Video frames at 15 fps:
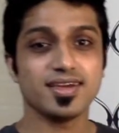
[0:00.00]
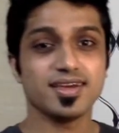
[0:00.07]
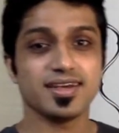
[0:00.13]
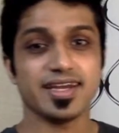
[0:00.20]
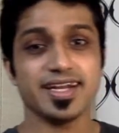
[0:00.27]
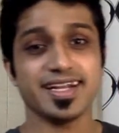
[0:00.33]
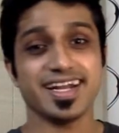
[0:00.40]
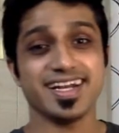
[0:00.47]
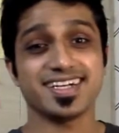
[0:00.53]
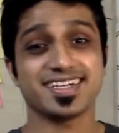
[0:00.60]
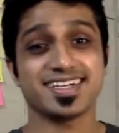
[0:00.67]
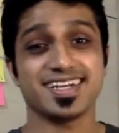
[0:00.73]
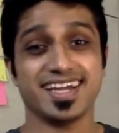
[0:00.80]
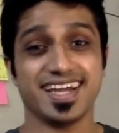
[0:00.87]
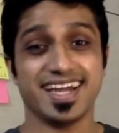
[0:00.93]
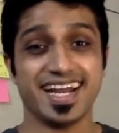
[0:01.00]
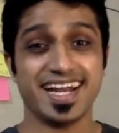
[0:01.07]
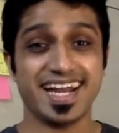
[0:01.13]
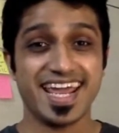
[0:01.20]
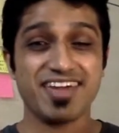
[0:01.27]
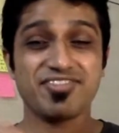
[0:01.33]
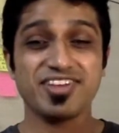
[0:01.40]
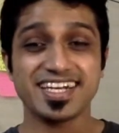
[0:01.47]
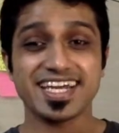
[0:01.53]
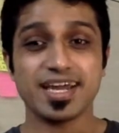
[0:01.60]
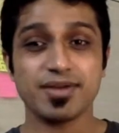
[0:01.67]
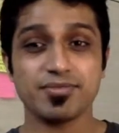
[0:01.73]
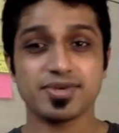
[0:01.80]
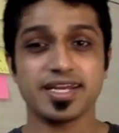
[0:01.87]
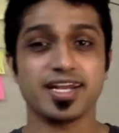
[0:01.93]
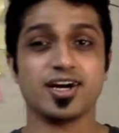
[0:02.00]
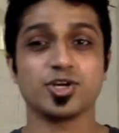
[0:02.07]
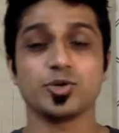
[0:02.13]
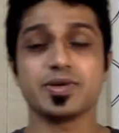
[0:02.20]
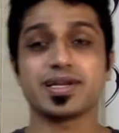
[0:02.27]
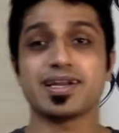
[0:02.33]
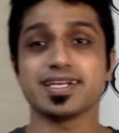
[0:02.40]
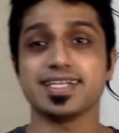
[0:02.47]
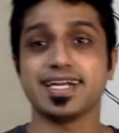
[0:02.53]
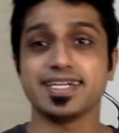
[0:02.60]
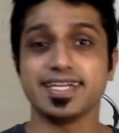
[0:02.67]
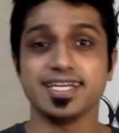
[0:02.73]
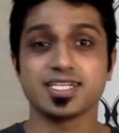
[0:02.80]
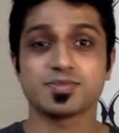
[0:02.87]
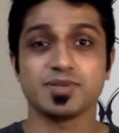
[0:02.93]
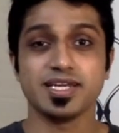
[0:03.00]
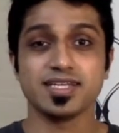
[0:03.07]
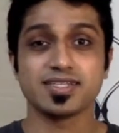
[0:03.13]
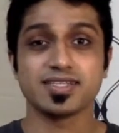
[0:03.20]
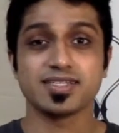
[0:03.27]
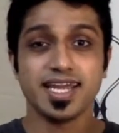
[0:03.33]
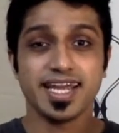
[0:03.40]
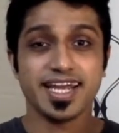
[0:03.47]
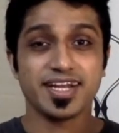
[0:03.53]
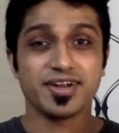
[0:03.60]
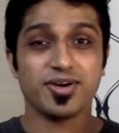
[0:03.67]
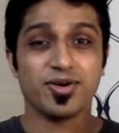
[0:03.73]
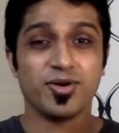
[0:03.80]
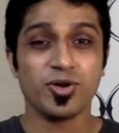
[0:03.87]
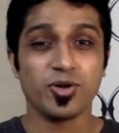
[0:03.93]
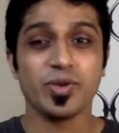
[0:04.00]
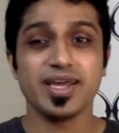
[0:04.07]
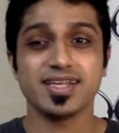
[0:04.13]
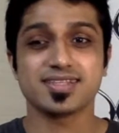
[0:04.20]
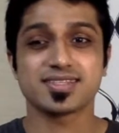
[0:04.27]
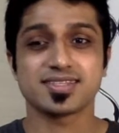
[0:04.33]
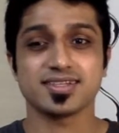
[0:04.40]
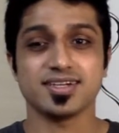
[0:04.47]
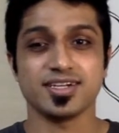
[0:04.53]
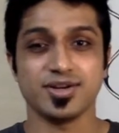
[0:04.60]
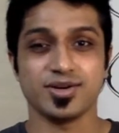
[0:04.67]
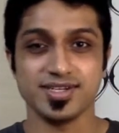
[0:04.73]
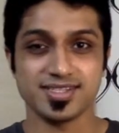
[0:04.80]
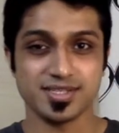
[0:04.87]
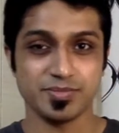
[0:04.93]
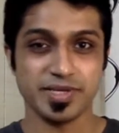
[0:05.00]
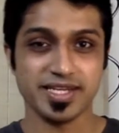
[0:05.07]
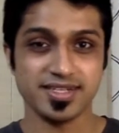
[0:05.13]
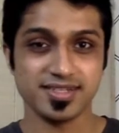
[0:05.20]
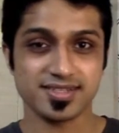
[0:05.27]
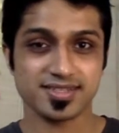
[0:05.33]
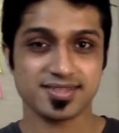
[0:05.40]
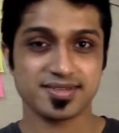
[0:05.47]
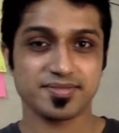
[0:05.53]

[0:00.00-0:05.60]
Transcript: Right? And every time an argument like that takes place, it always annoys the parents.